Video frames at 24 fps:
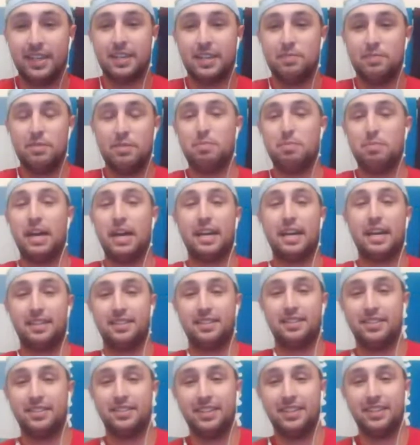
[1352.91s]
he's not going to be
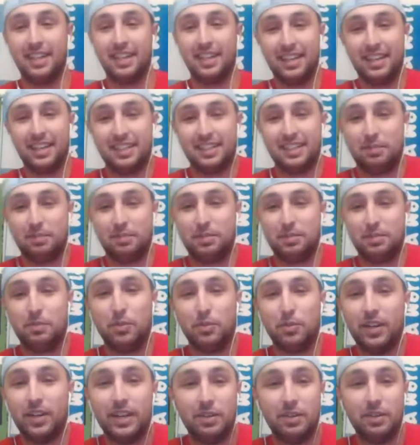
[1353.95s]
back till
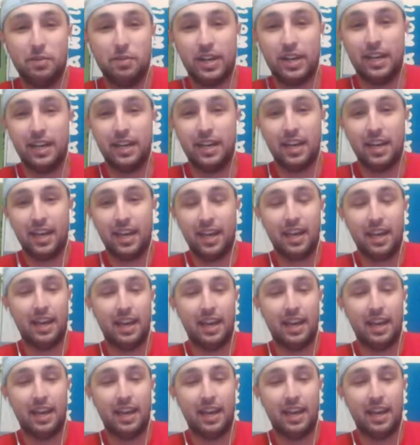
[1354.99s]
September anyway,